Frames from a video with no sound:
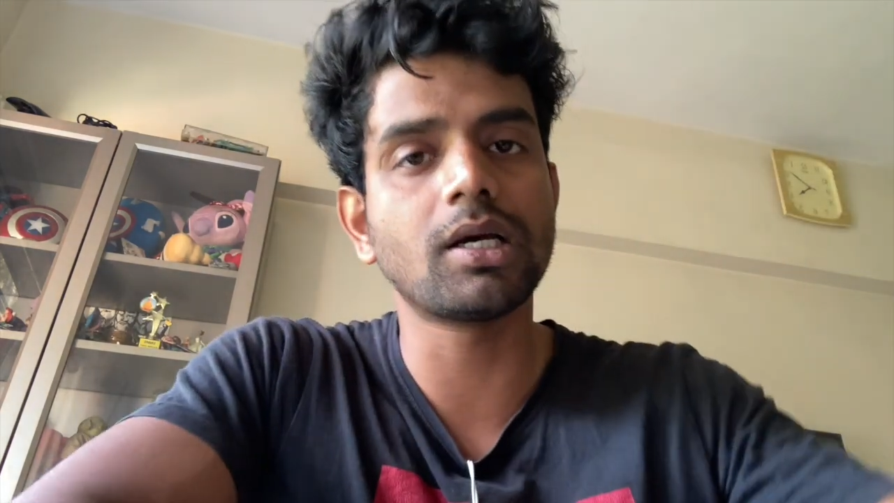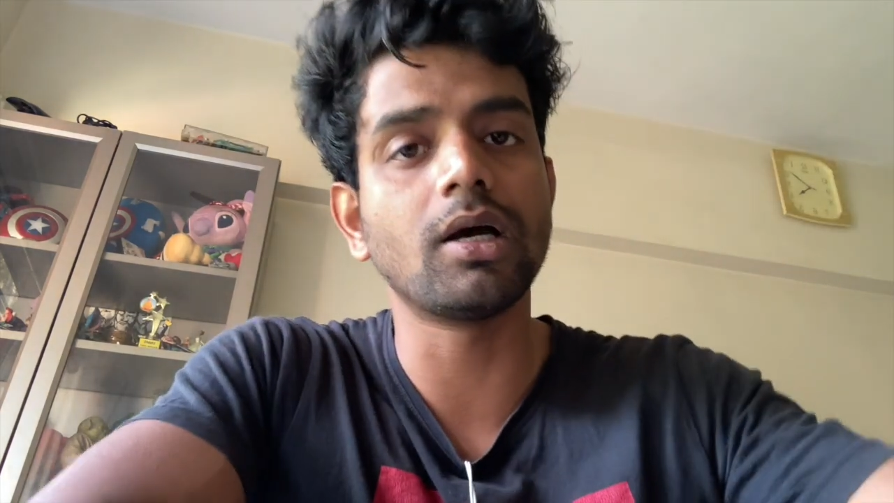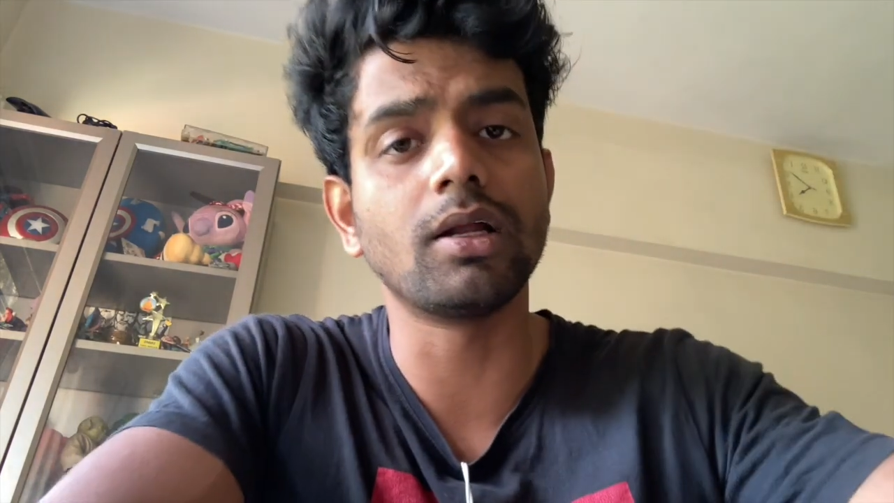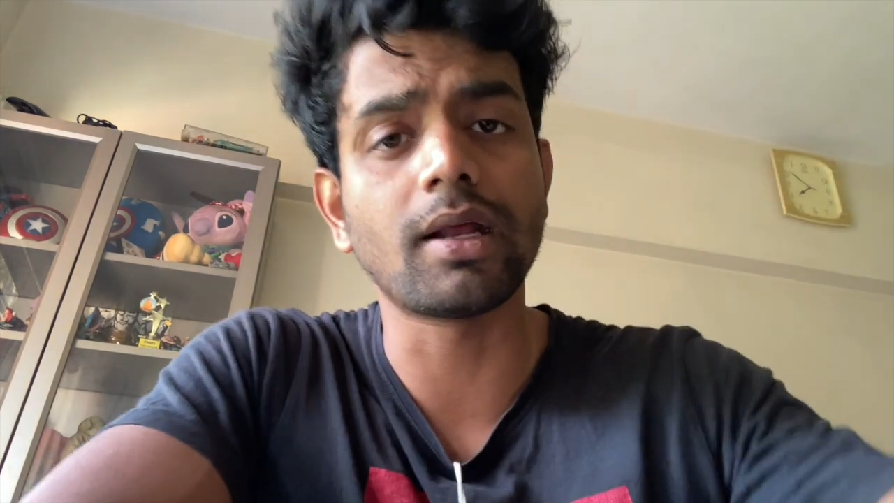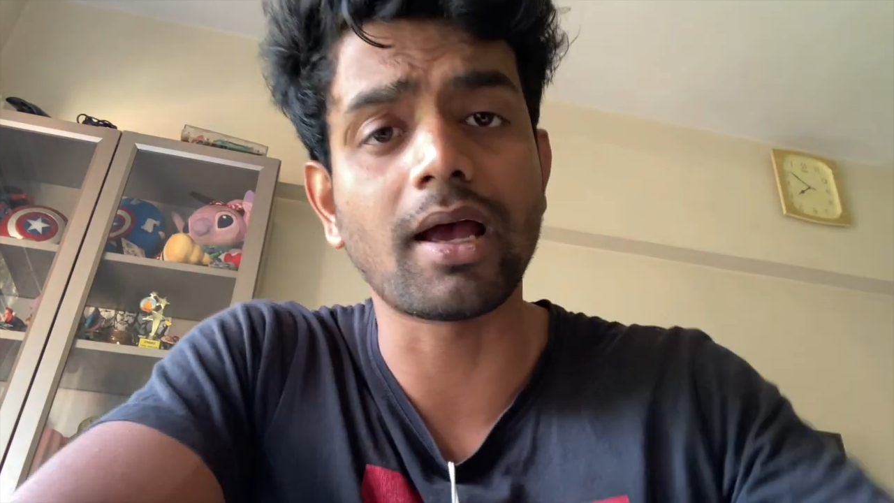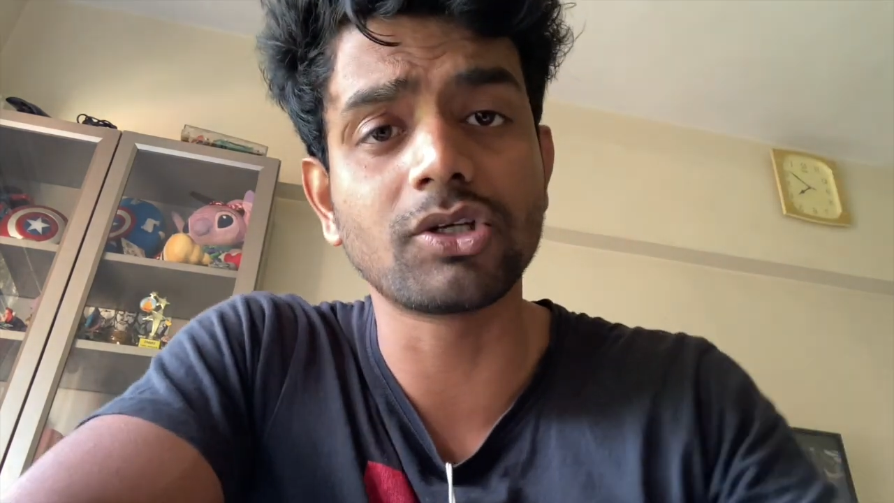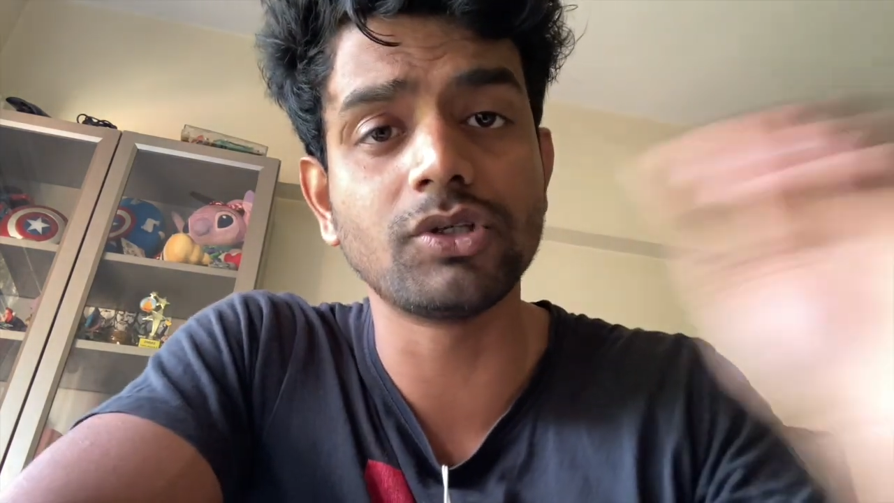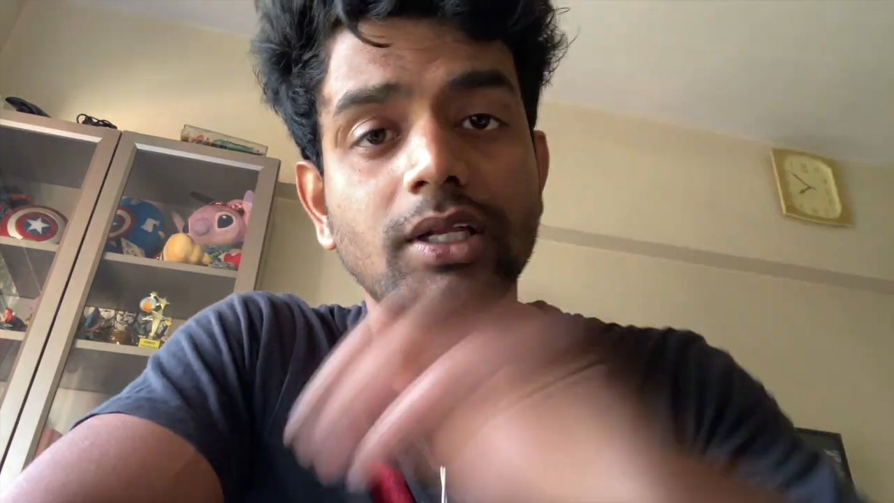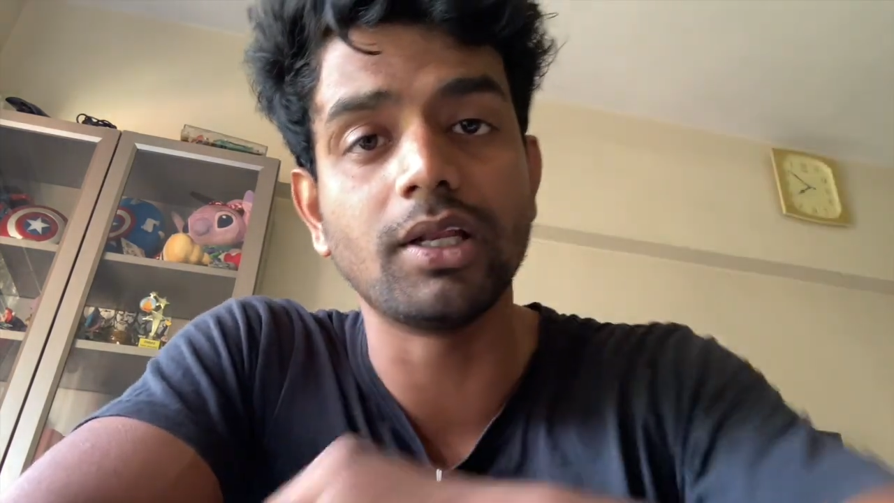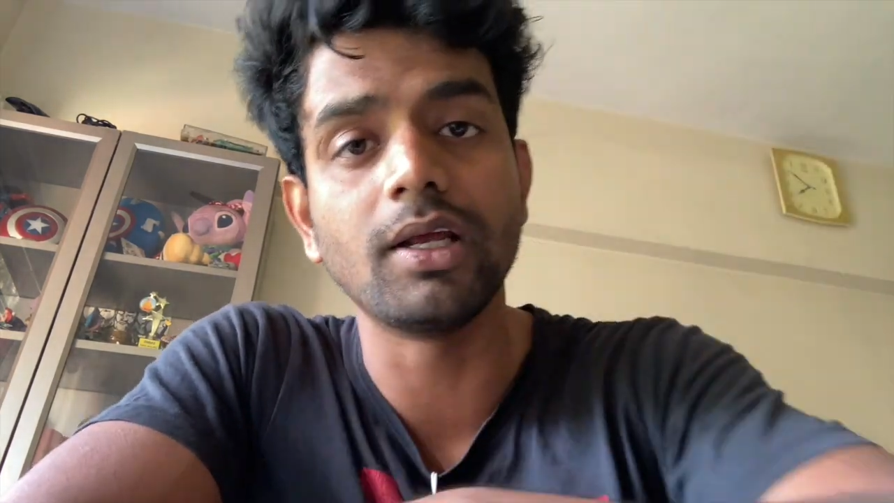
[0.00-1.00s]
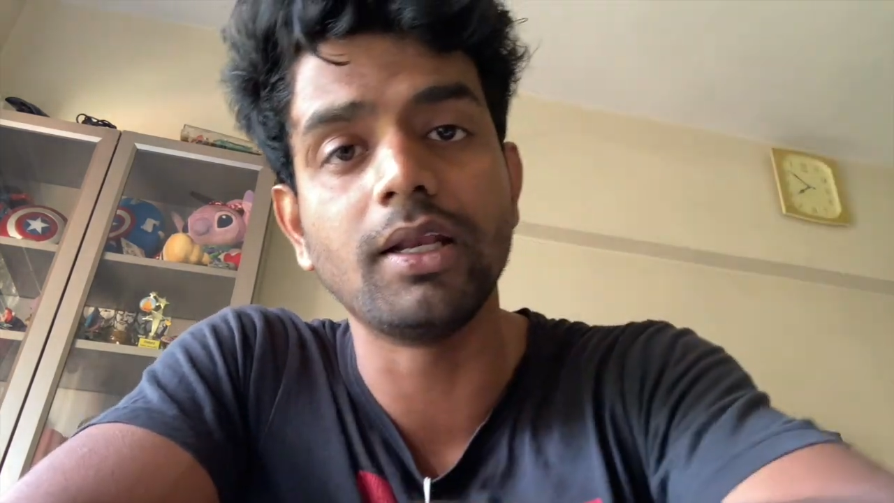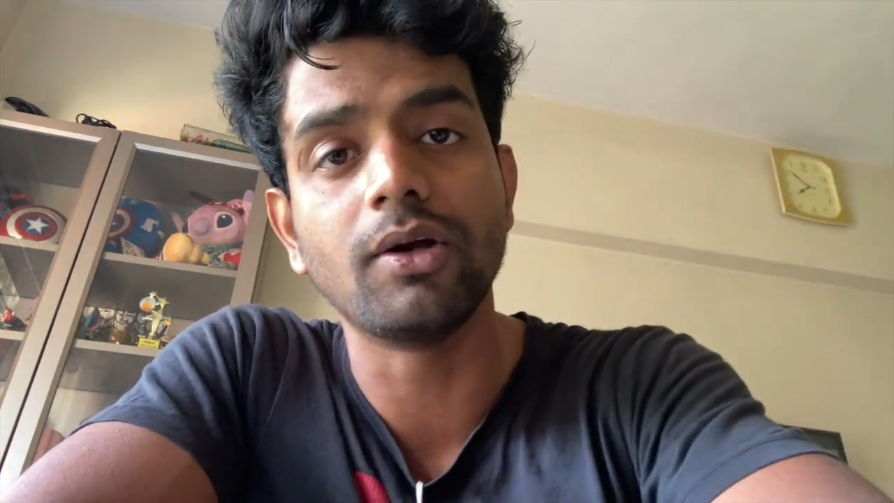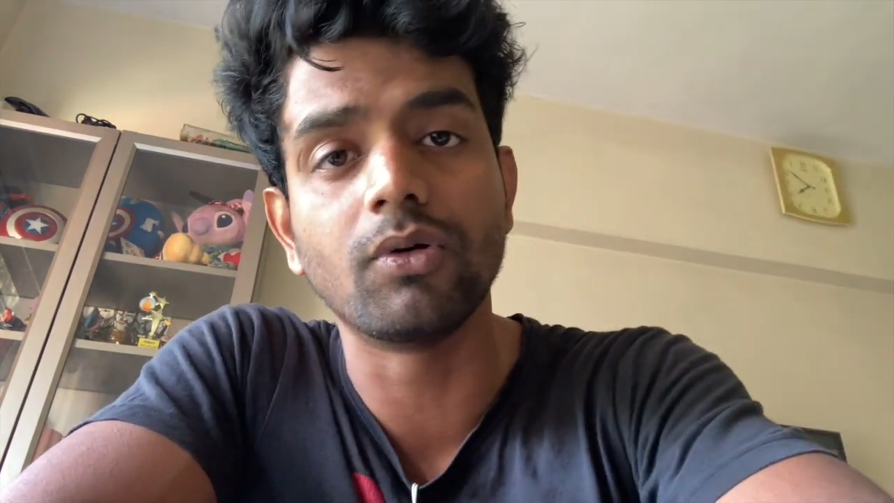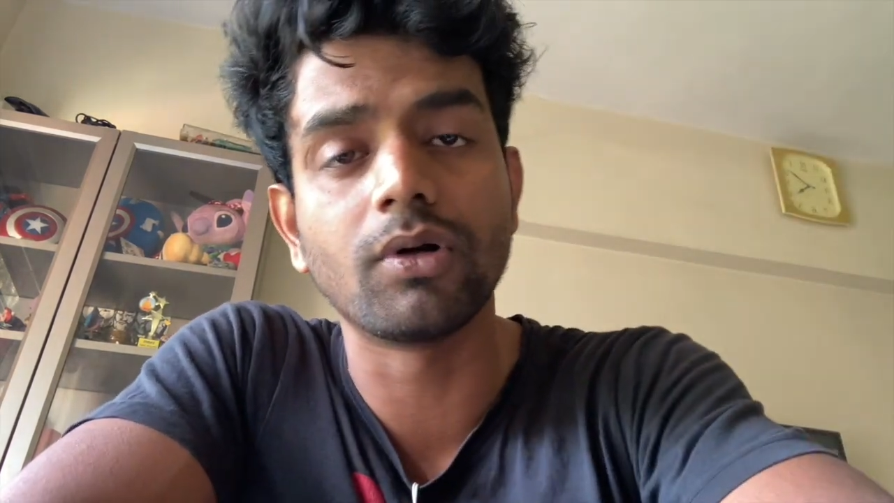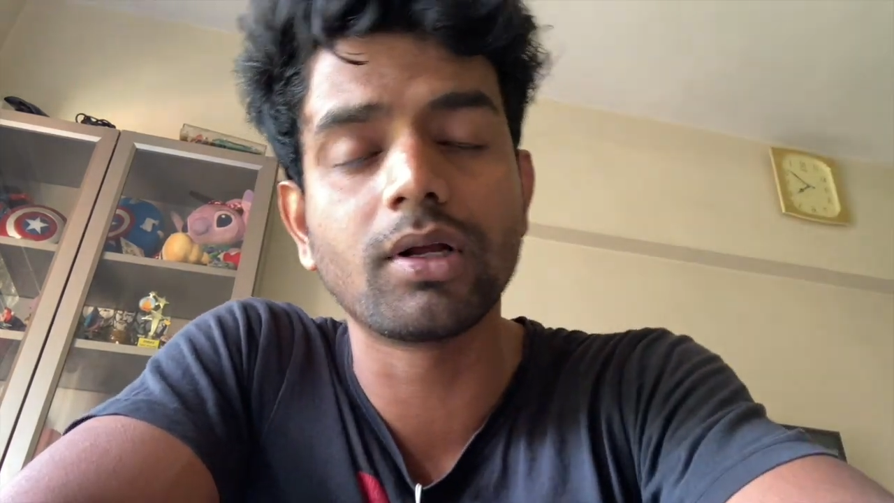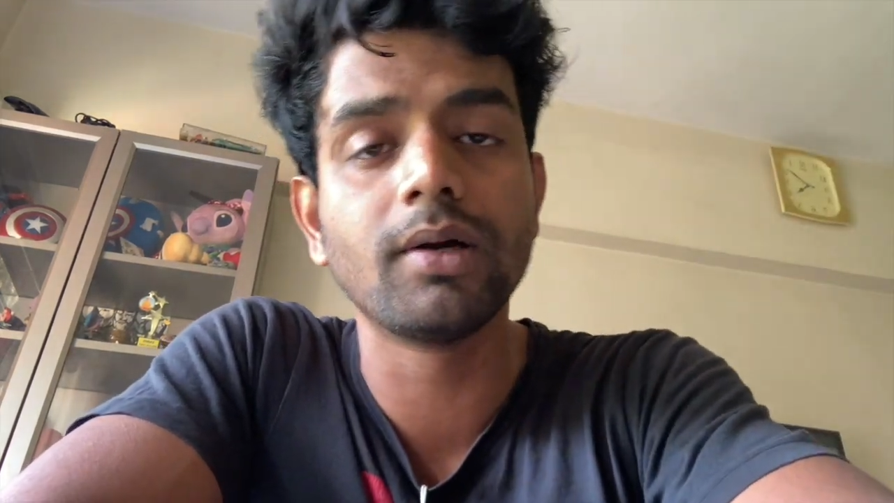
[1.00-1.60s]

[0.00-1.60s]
are actually really good.